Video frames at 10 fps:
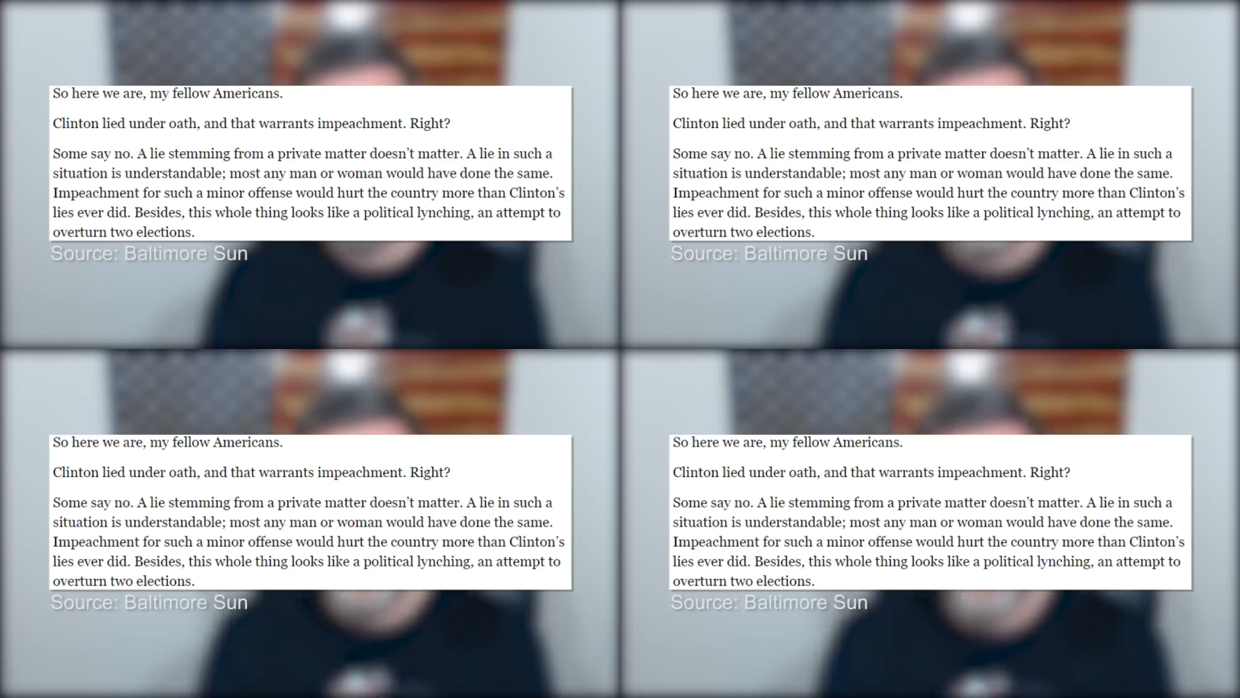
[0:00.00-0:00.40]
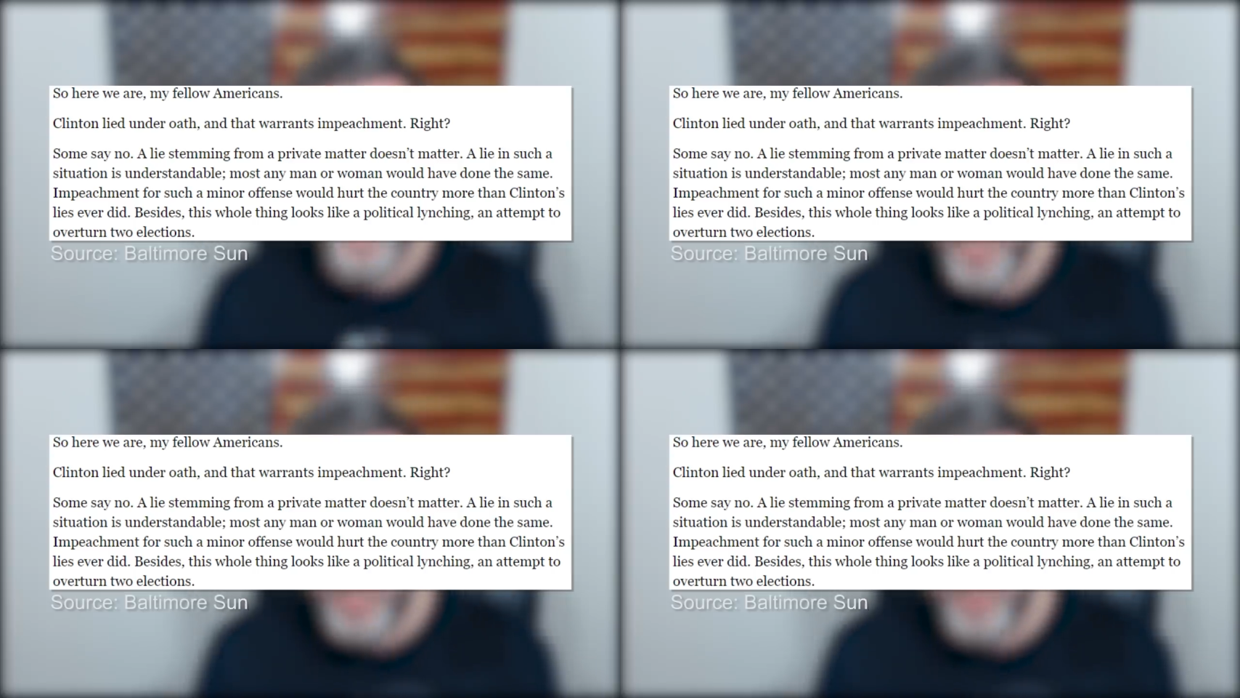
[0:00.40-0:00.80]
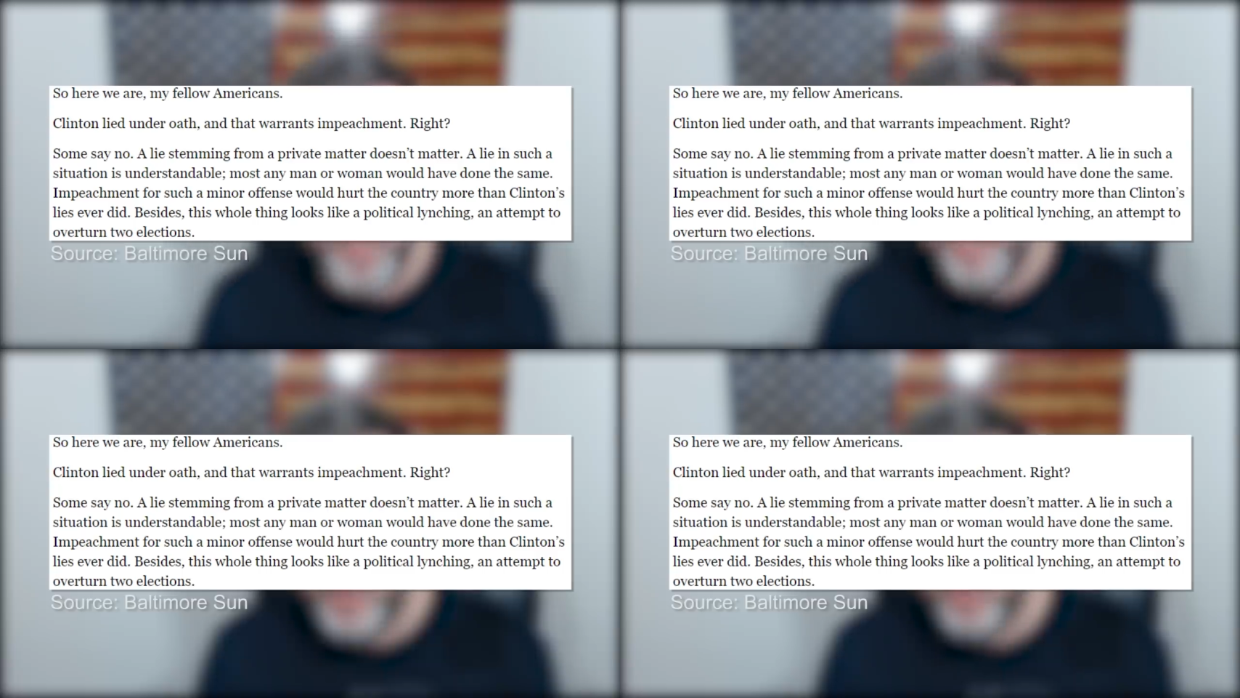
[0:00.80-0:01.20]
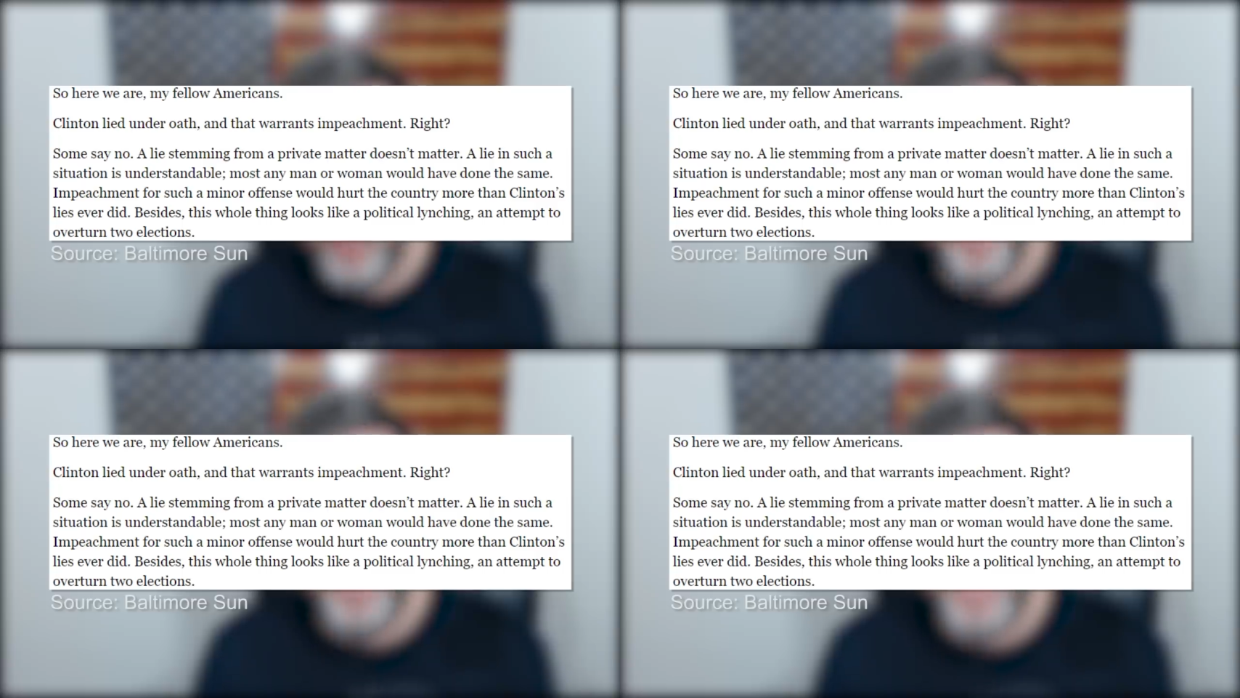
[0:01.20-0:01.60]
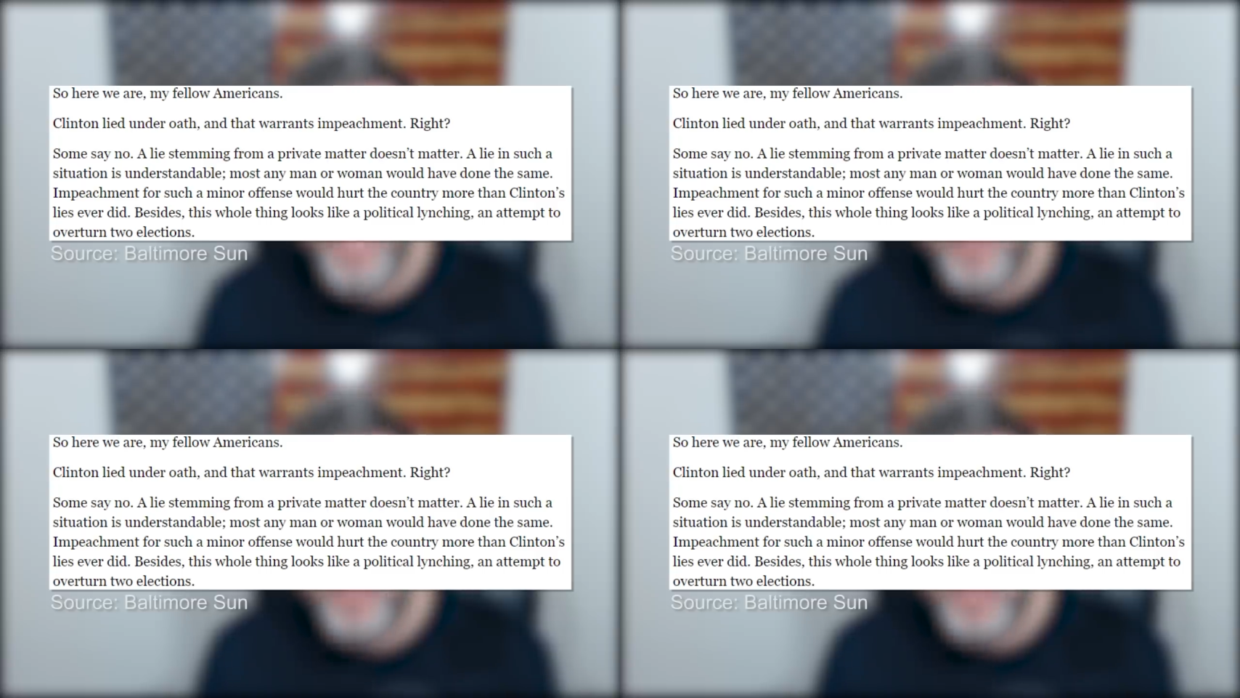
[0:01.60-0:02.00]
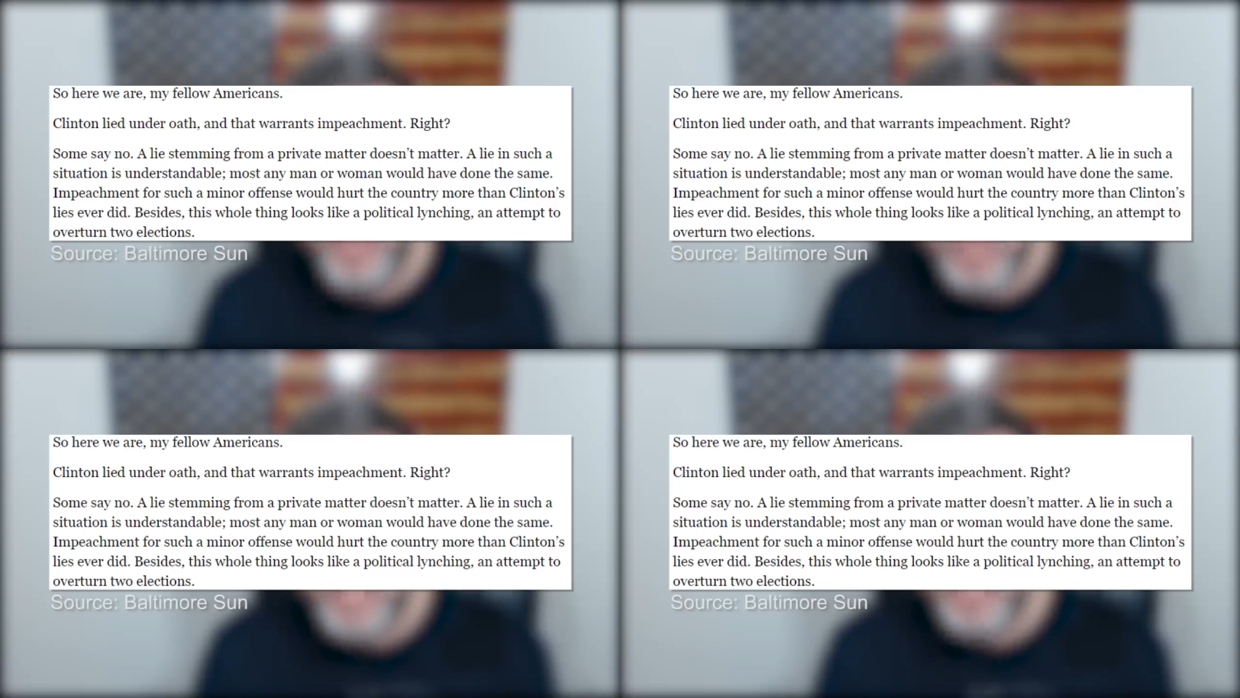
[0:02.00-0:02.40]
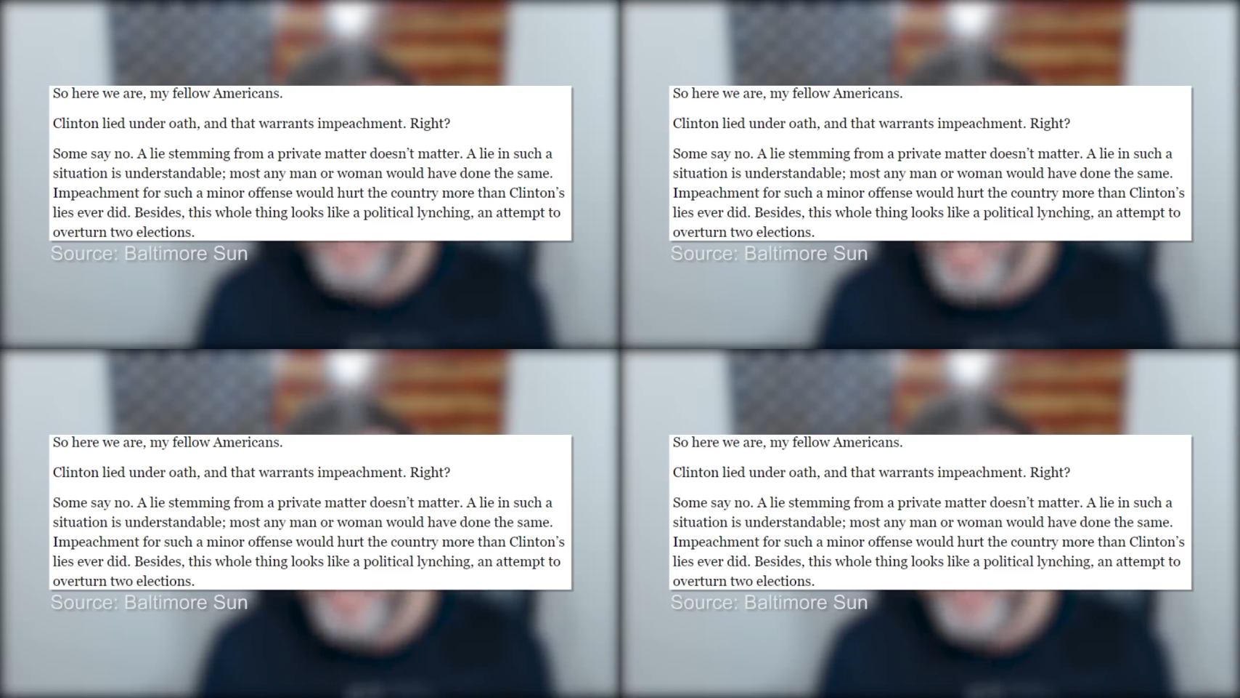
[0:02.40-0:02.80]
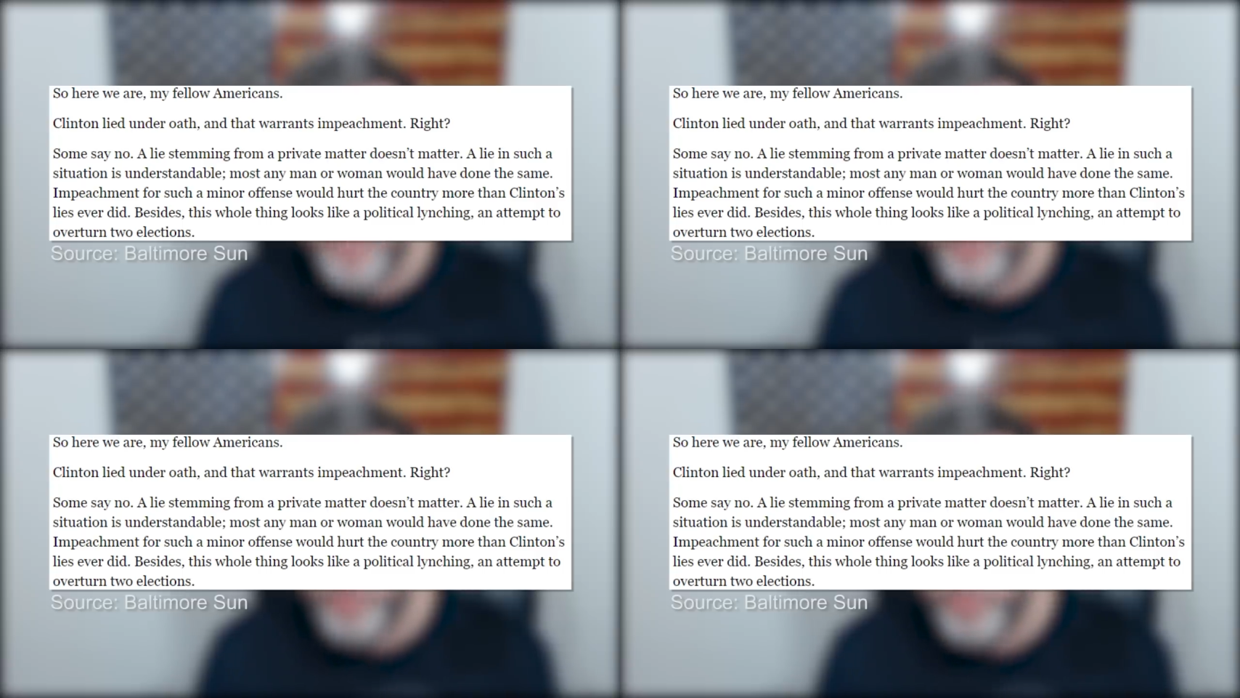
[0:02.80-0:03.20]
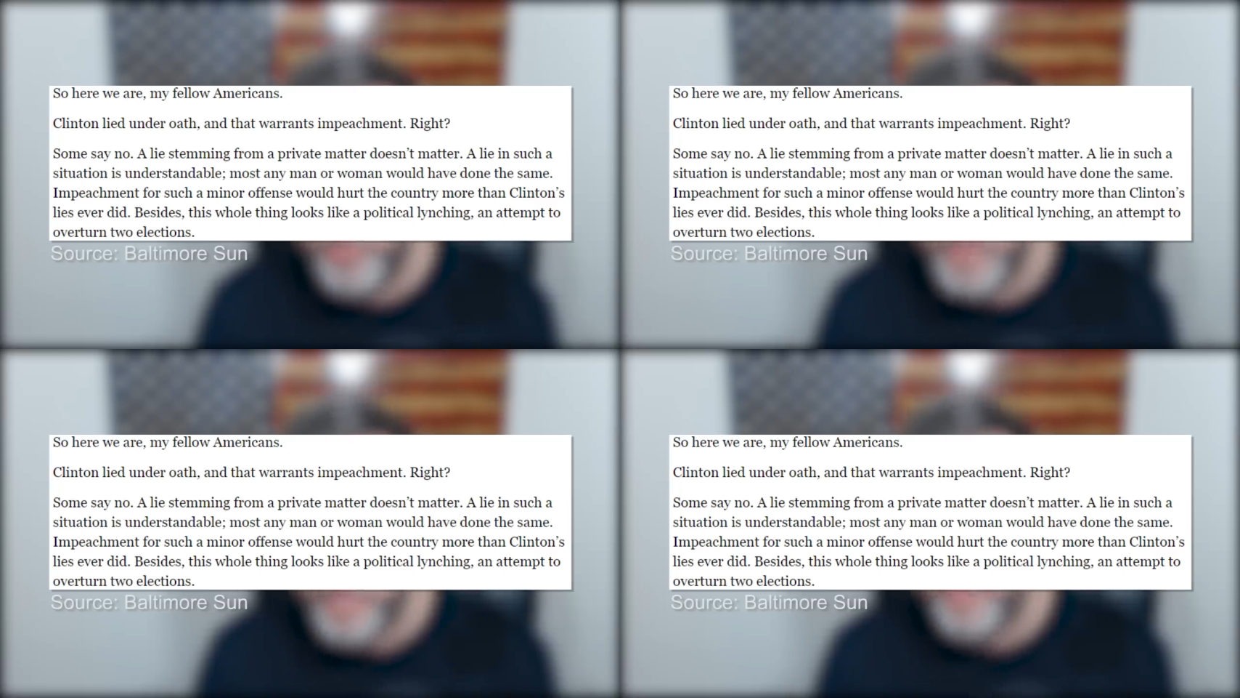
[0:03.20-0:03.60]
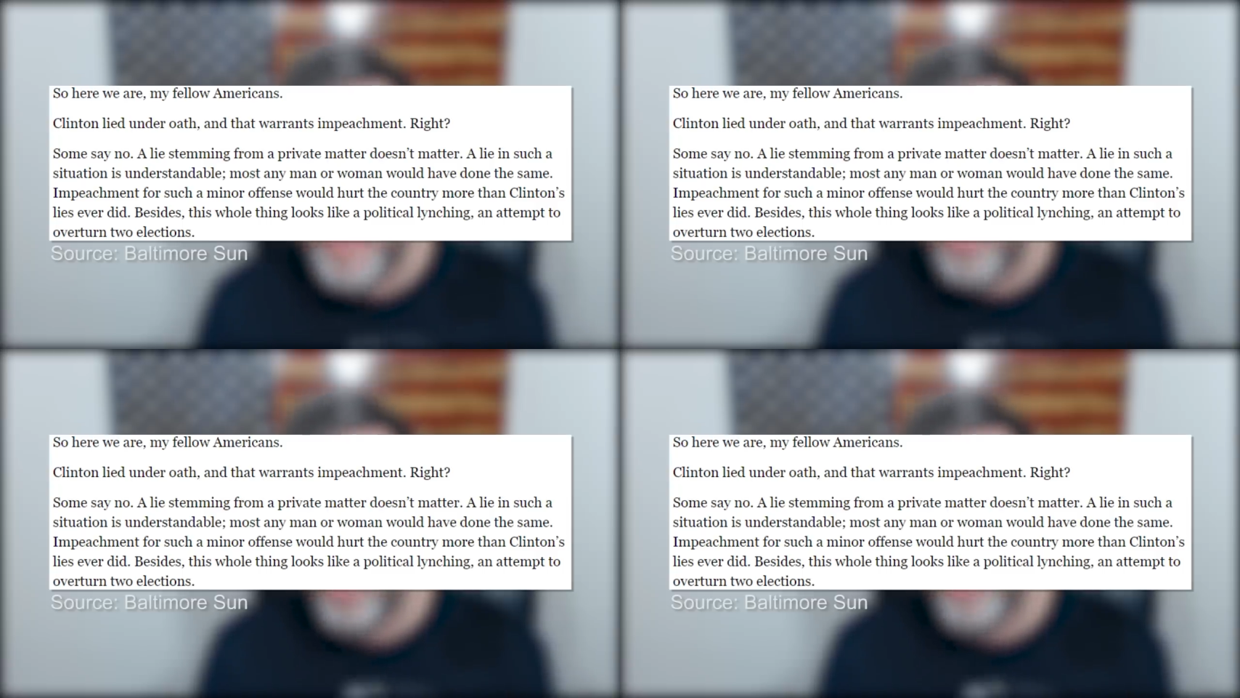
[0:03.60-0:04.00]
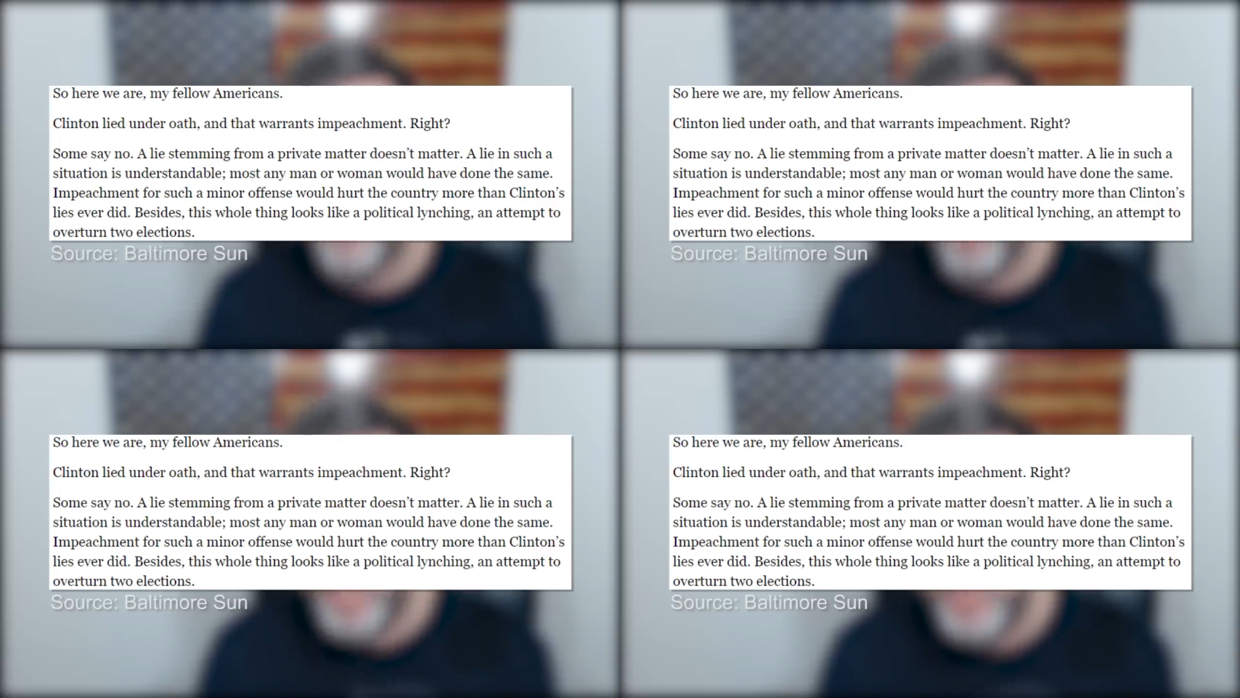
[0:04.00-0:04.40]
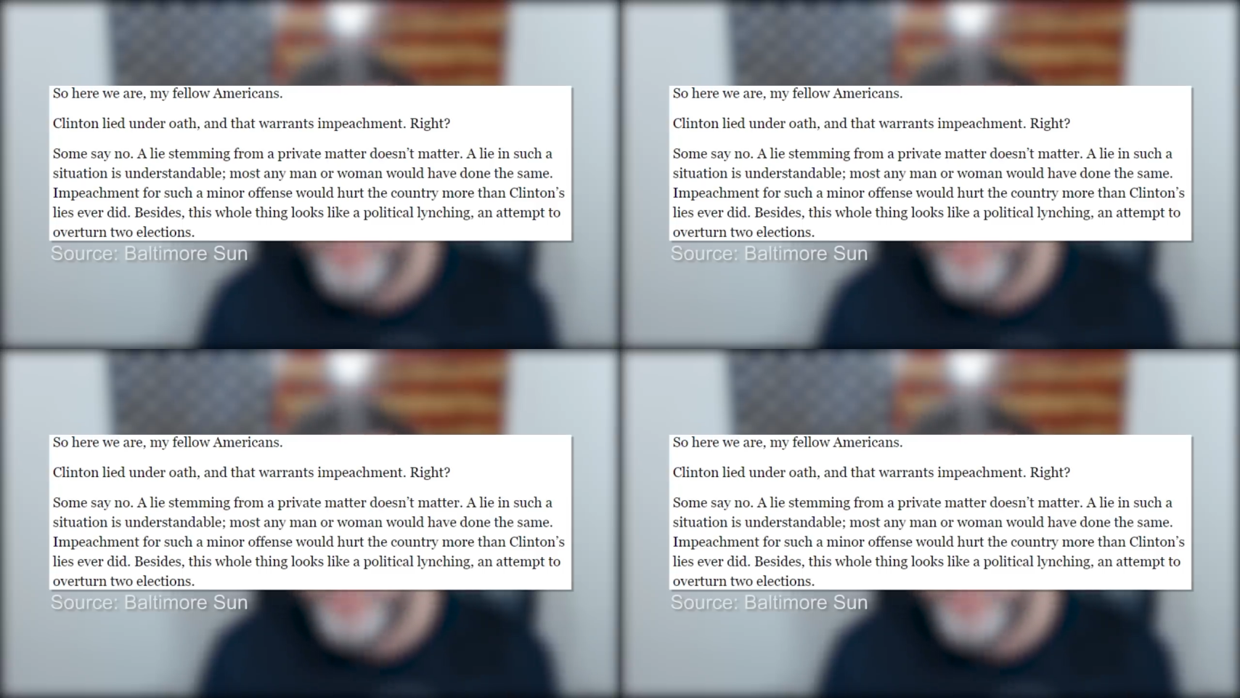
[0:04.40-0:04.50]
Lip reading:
[unreadable: no face in view]